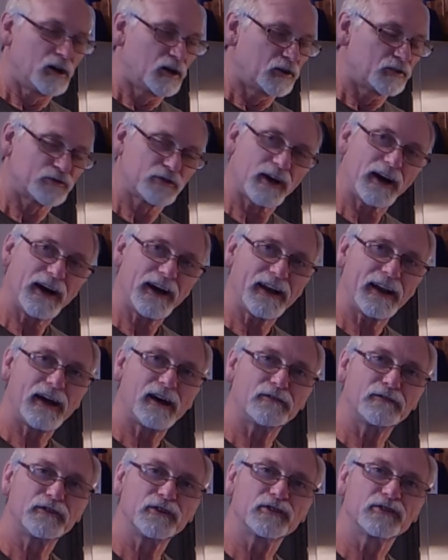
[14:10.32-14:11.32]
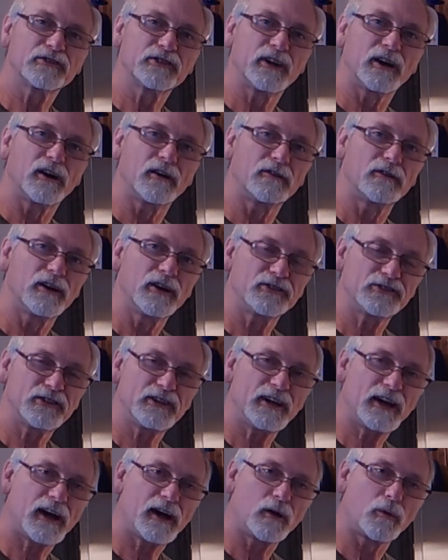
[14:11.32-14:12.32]
Try it out for yourself, see
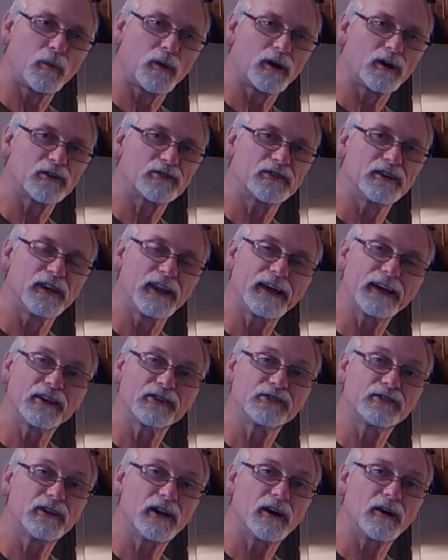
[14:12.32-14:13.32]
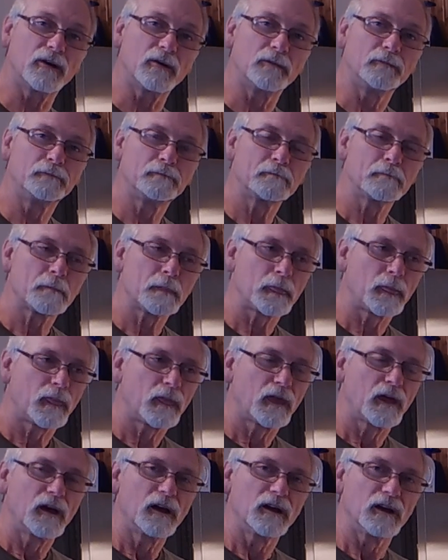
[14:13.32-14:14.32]
how it works, and let us know.
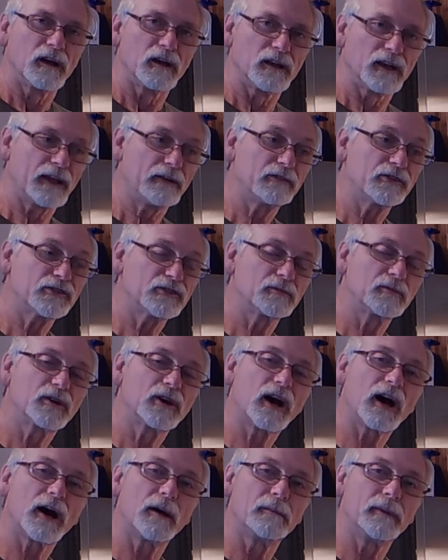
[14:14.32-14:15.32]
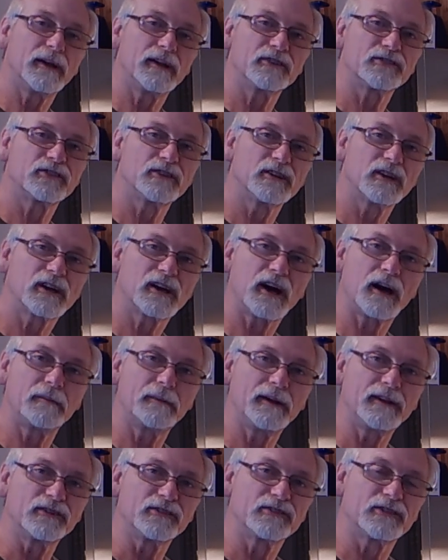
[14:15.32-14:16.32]
Leave us some comments in the
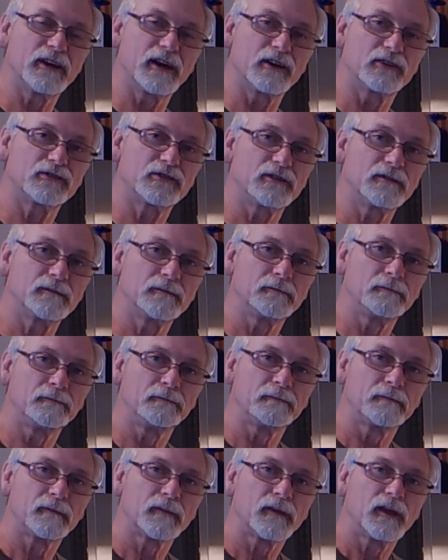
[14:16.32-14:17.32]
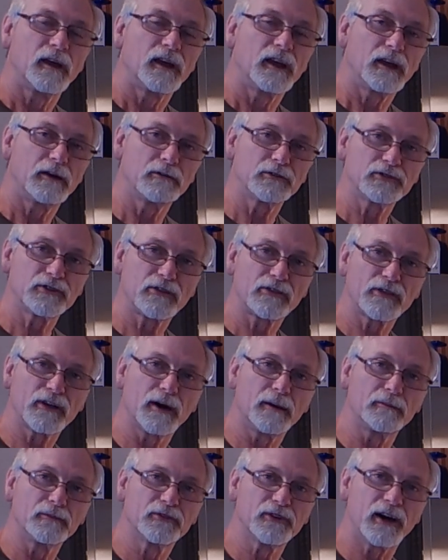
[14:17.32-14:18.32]
comments section. Give us a
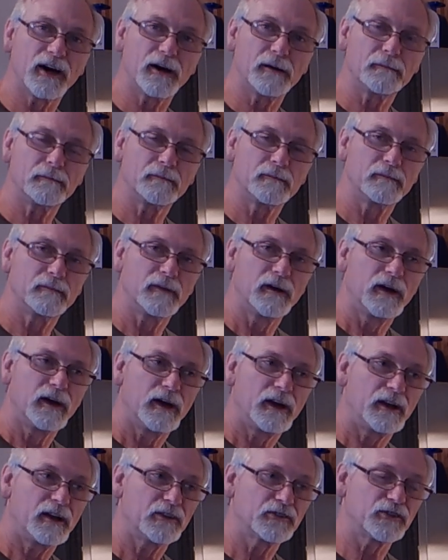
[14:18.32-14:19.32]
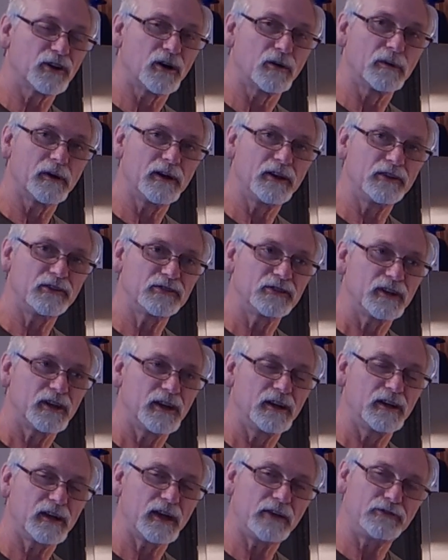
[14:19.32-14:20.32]
thumbs up. And as always,
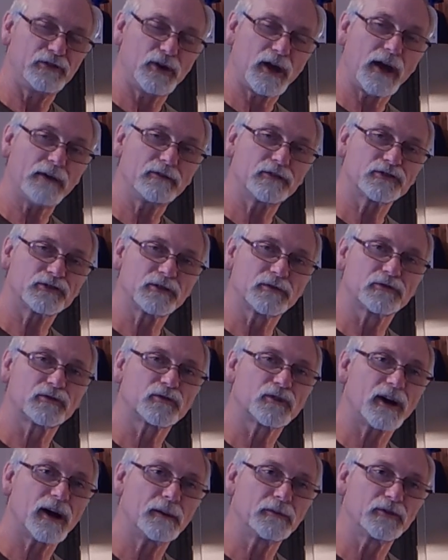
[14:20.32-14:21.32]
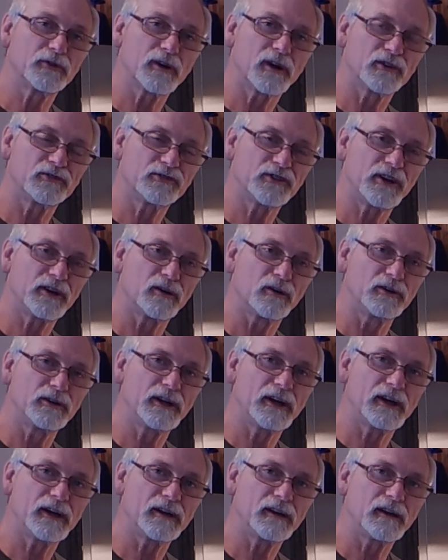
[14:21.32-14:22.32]
if you haven't subscribed to our channel
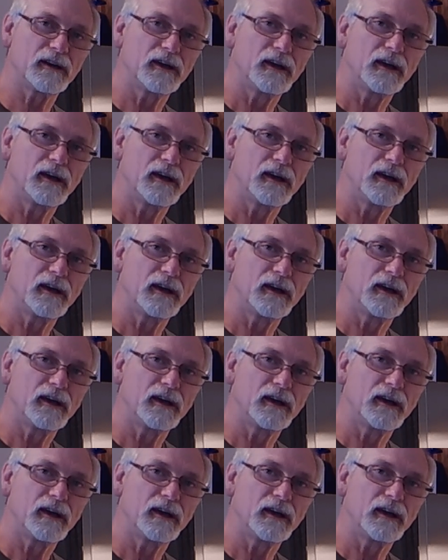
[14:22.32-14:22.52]
yet,